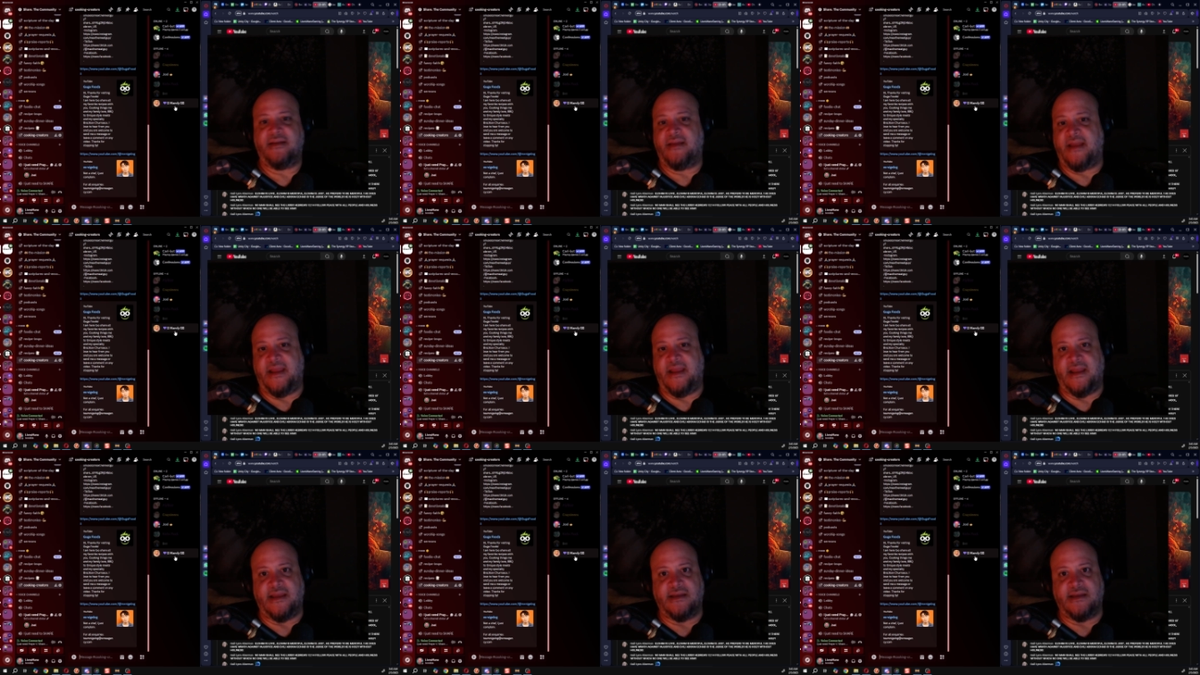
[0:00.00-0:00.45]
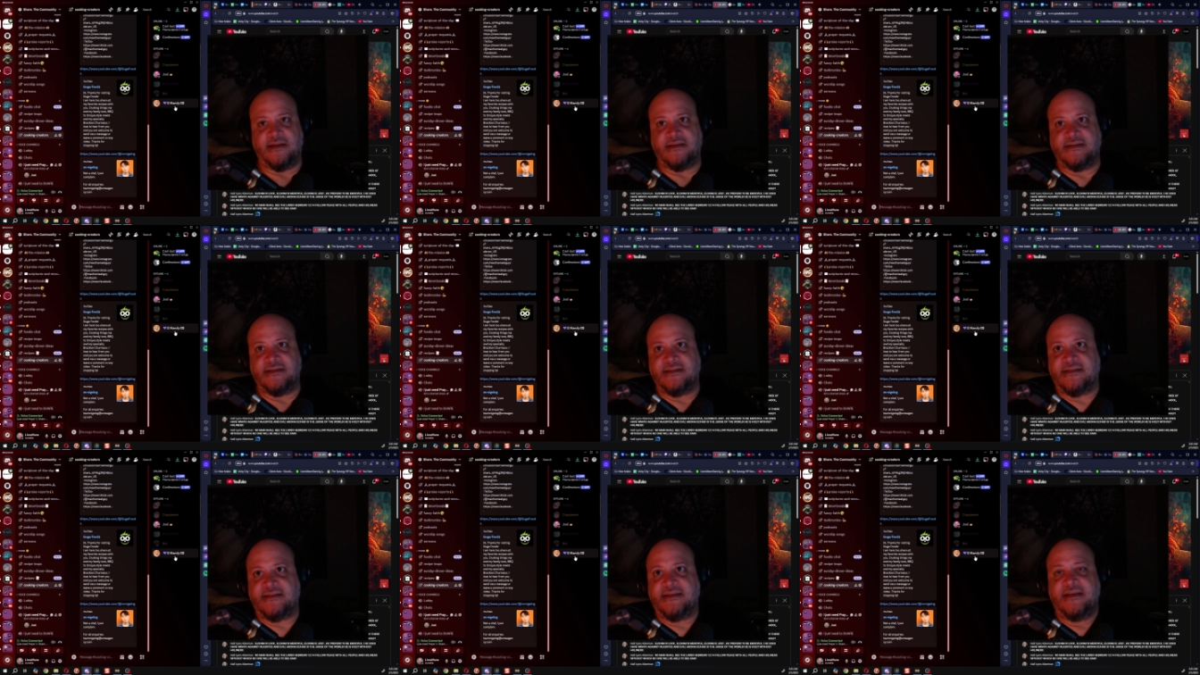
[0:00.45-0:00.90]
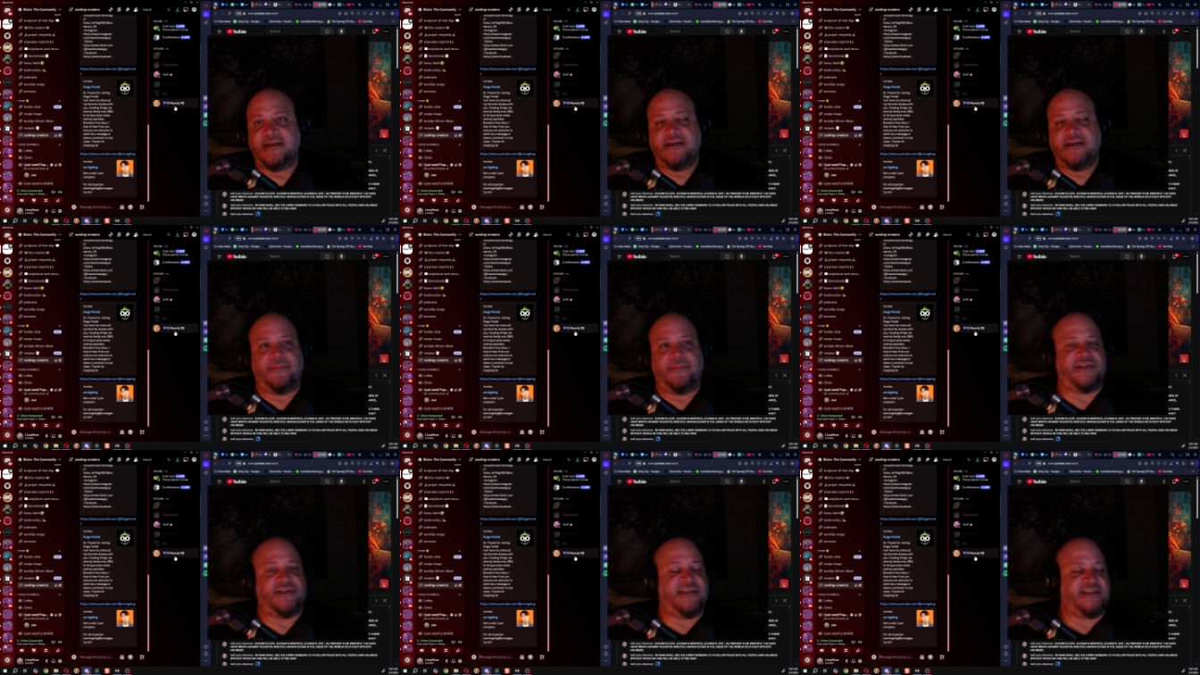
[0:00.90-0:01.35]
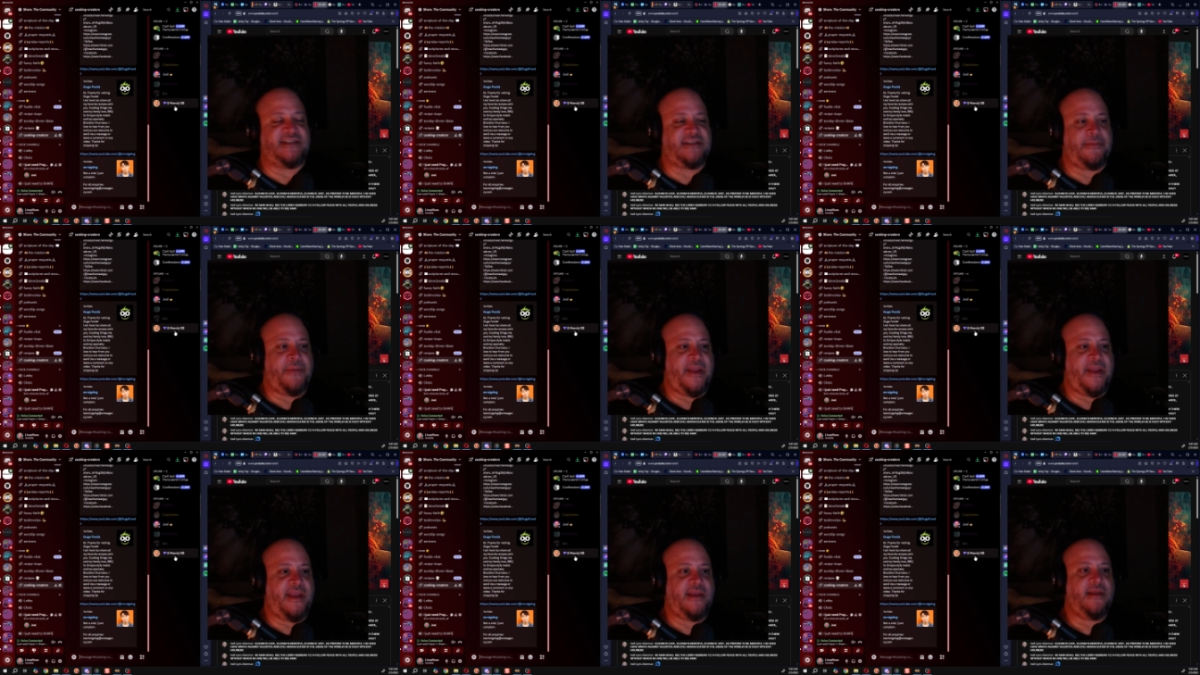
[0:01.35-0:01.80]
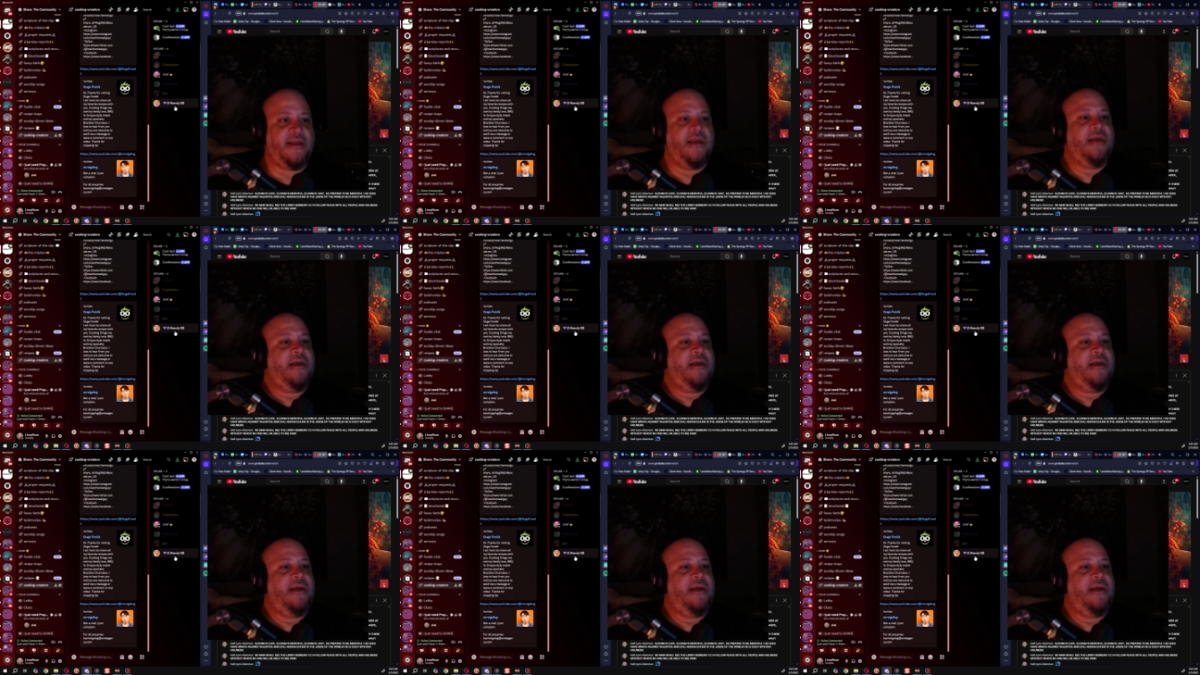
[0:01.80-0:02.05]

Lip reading: And participate,